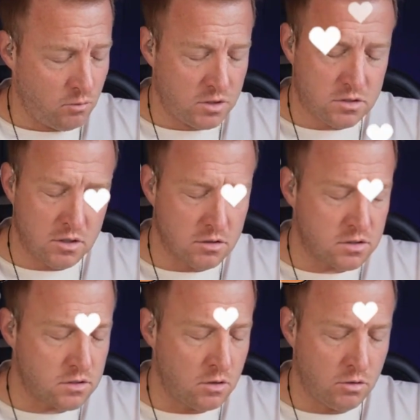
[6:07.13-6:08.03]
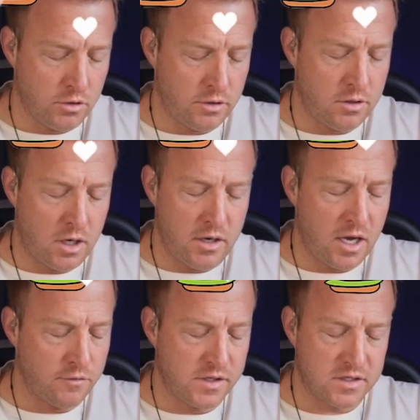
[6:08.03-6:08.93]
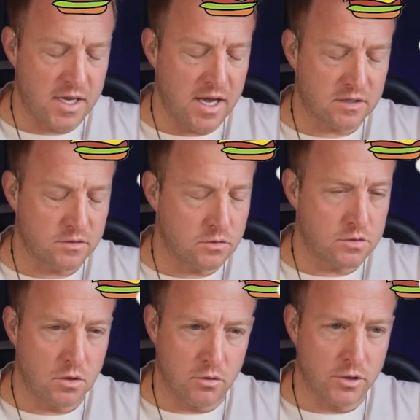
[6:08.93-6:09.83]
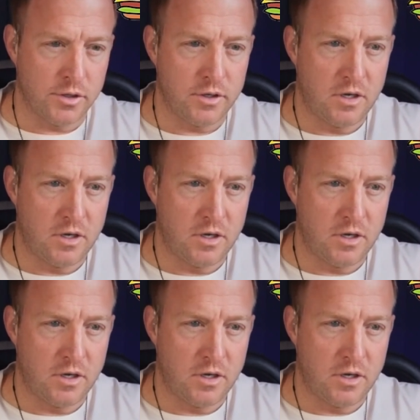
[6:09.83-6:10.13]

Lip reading: which they're so good, unhealthy snacks are so good,